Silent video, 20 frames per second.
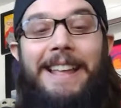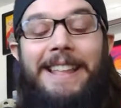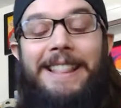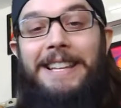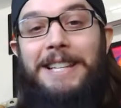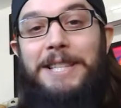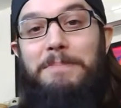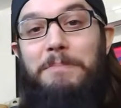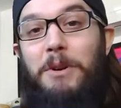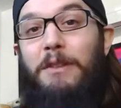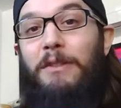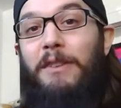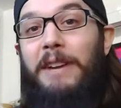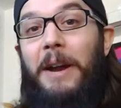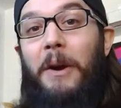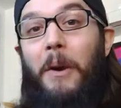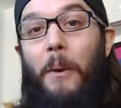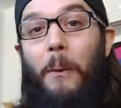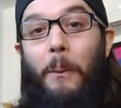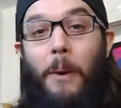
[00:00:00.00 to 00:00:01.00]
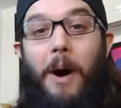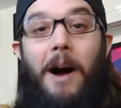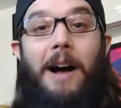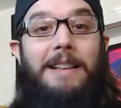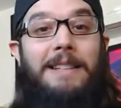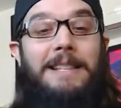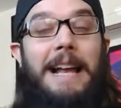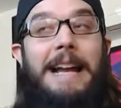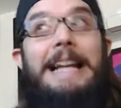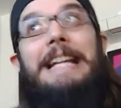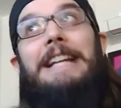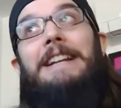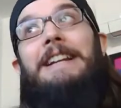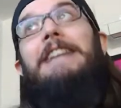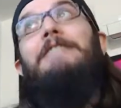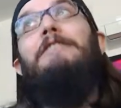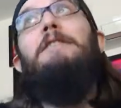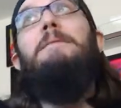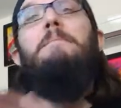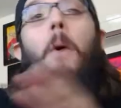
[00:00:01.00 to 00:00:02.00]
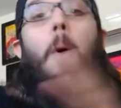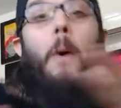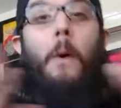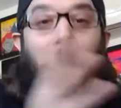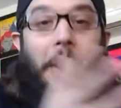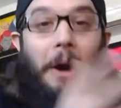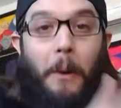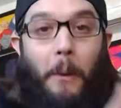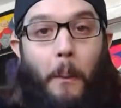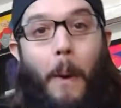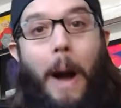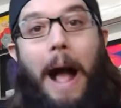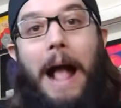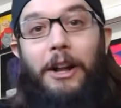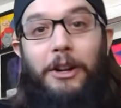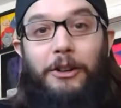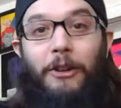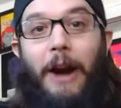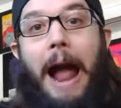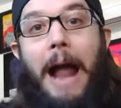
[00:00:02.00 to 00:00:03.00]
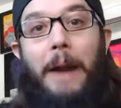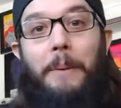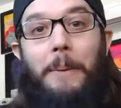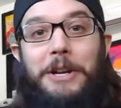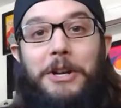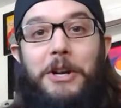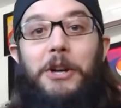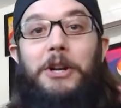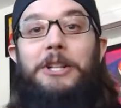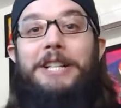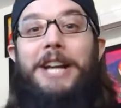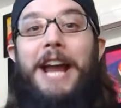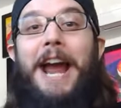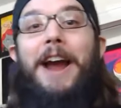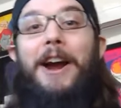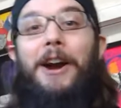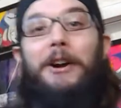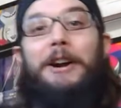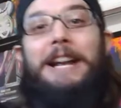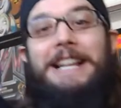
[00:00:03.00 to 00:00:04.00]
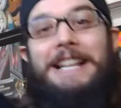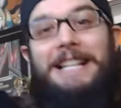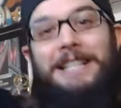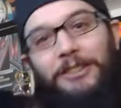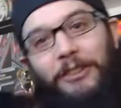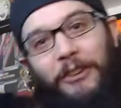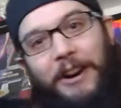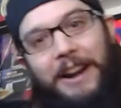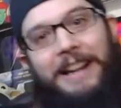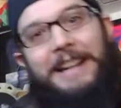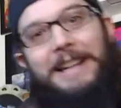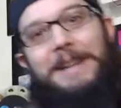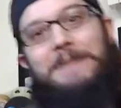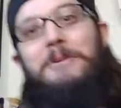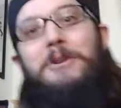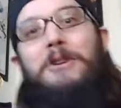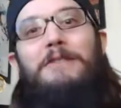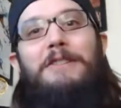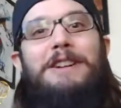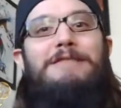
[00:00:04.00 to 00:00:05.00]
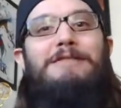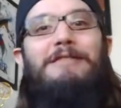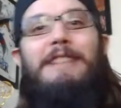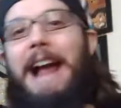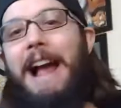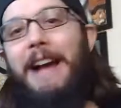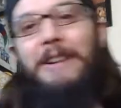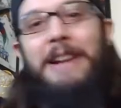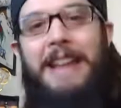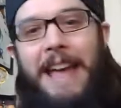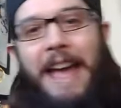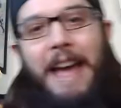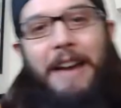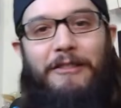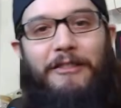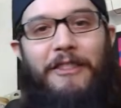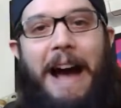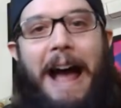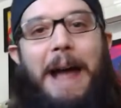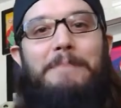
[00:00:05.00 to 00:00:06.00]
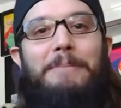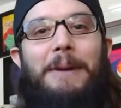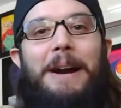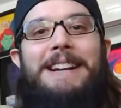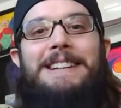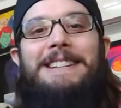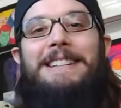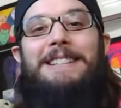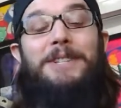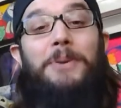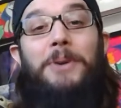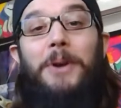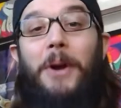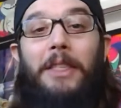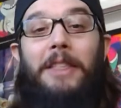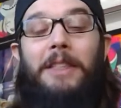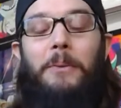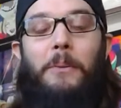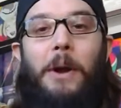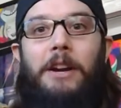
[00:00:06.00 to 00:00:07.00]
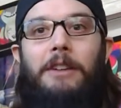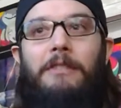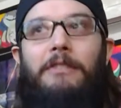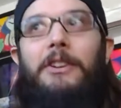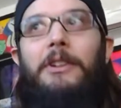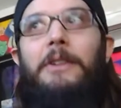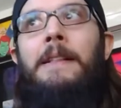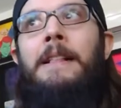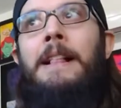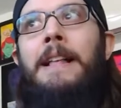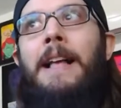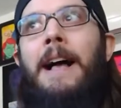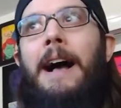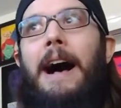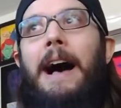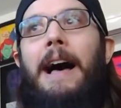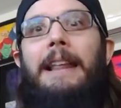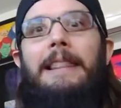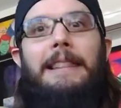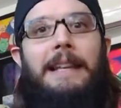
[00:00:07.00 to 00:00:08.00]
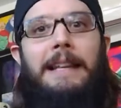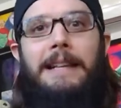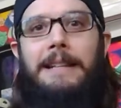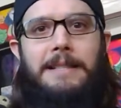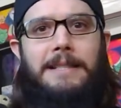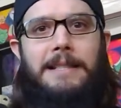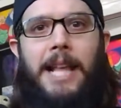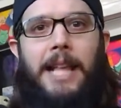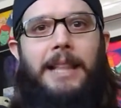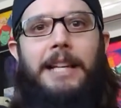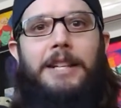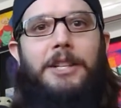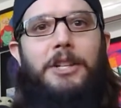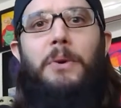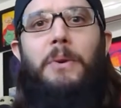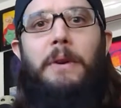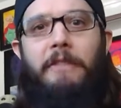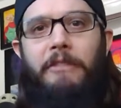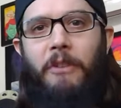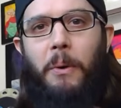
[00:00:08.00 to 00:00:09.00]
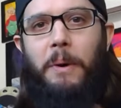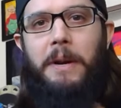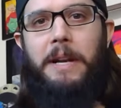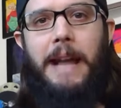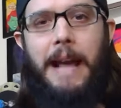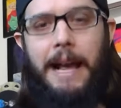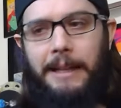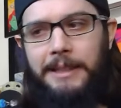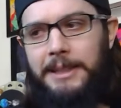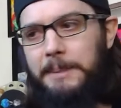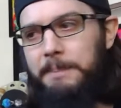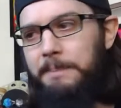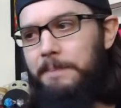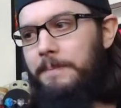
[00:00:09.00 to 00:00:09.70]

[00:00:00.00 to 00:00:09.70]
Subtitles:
this movie was, and an even more wild ride when your chair is freaking moving around and vibrating and doing all the wonderful things that they do in 4DX.